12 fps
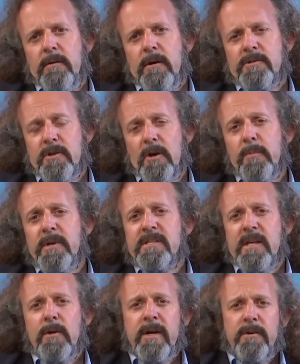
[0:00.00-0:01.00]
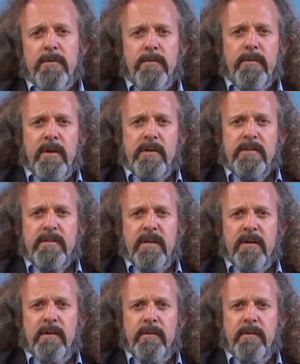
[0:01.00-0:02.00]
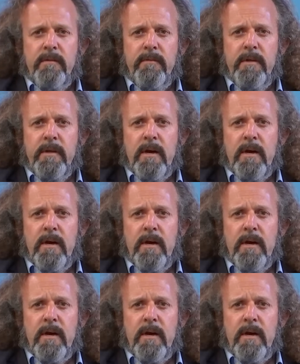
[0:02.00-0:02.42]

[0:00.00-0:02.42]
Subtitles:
startup accelerator that